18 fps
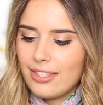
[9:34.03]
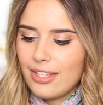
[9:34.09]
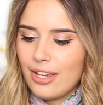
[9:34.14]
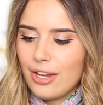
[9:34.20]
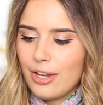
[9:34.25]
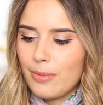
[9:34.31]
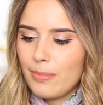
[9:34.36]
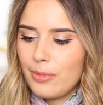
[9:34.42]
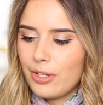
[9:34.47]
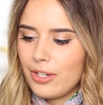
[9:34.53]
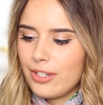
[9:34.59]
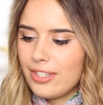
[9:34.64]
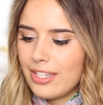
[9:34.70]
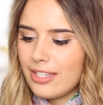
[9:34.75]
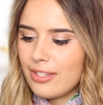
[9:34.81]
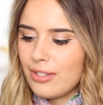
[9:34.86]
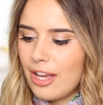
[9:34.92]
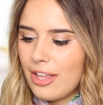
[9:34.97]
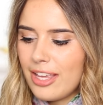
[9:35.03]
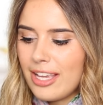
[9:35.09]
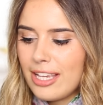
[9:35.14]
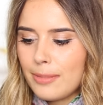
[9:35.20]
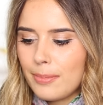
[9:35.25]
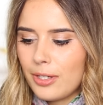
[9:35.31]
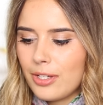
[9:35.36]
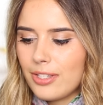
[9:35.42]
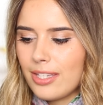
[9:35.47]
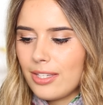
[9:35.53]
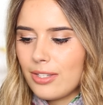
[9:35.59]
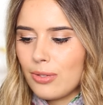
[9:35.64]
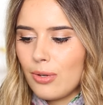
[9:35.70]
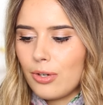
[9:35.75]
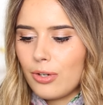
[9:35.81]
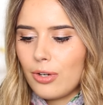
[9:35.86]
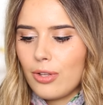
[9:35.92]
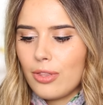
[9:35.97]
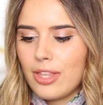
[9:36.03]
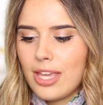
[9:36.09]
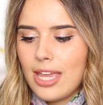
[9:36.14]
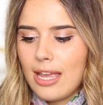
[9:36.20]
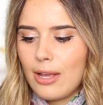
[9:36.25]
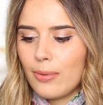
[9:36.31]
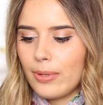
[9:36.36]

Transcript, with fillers: So because it's, I think it's because it's not got the